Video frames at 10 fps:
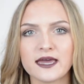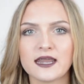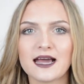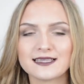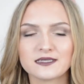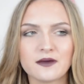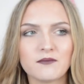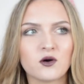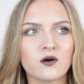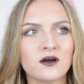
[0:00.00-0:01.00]
and it has a bit
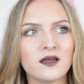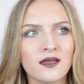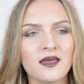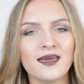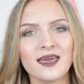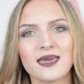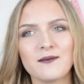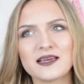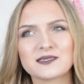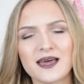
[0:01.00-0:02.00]
more, it
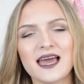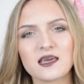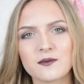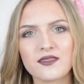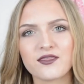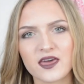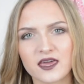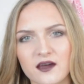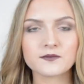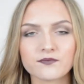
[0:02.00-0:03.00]
makes my hair look a bit
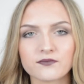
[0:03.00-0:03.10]
thicker.